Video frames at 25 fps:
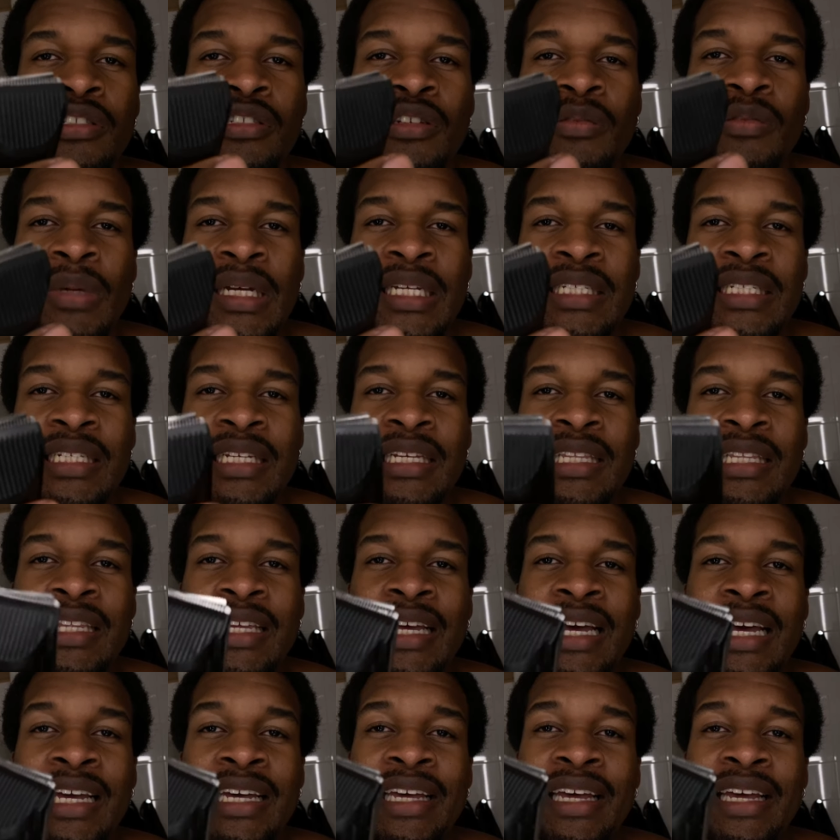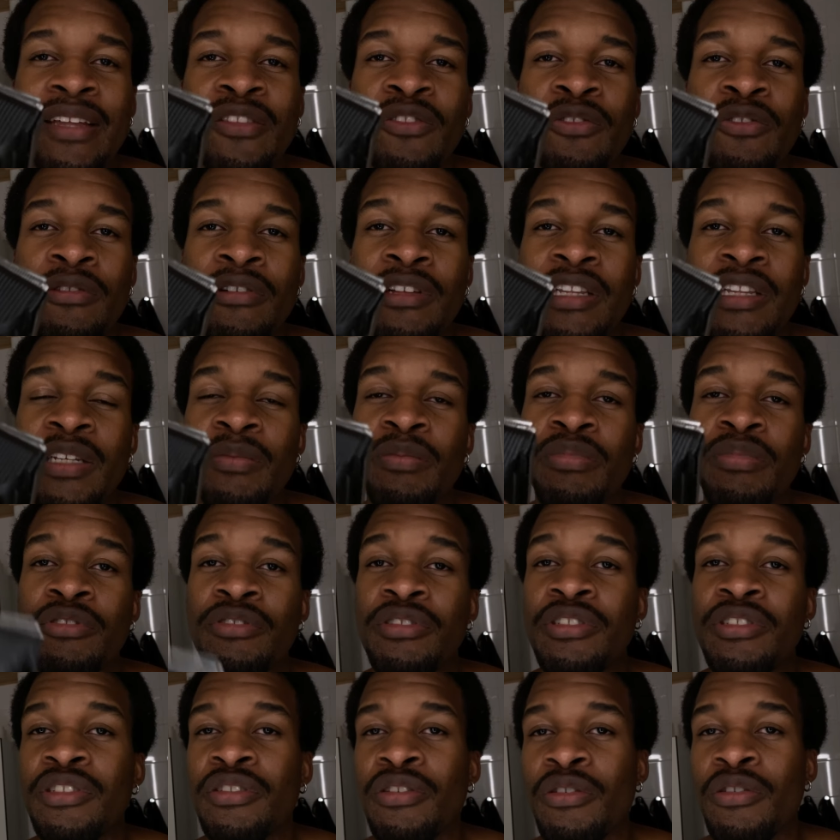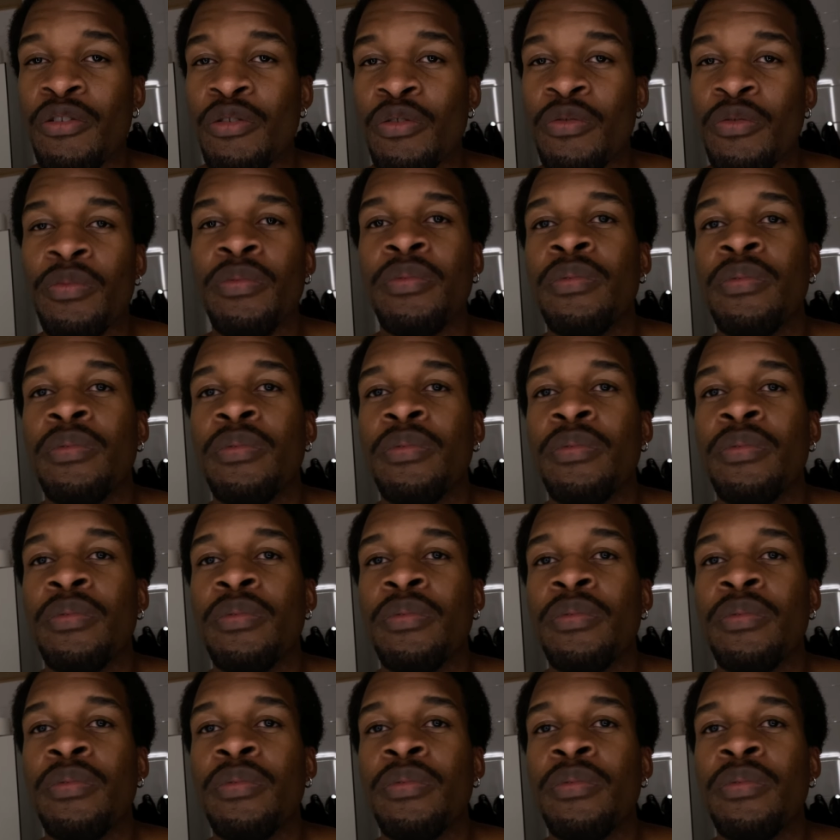Basically, I ain't got no clippers, so